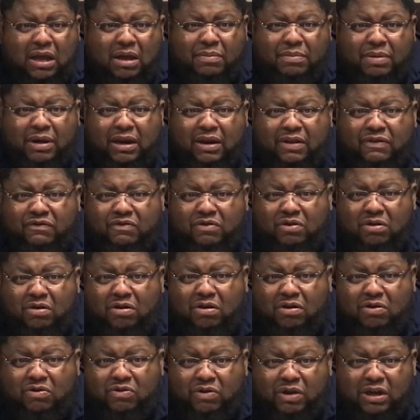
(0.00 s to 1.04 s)
But if
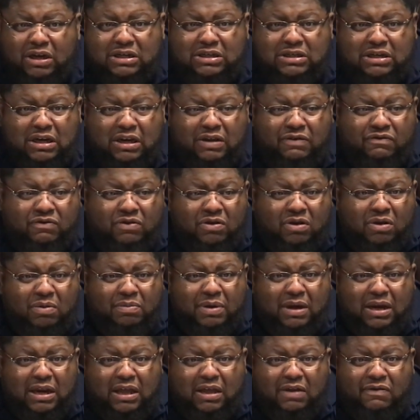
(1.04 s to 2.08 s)
you're a Christian, if you're a
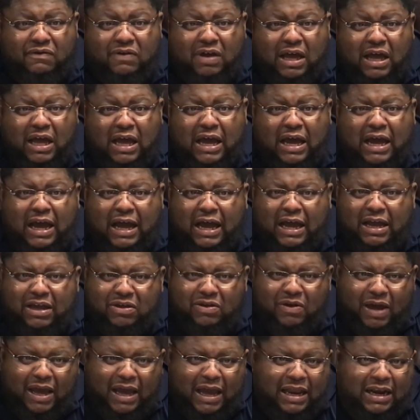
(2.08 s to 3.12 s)
believer, how
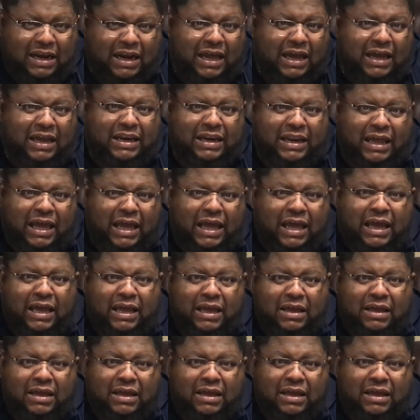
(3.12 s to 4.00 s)
you act like that?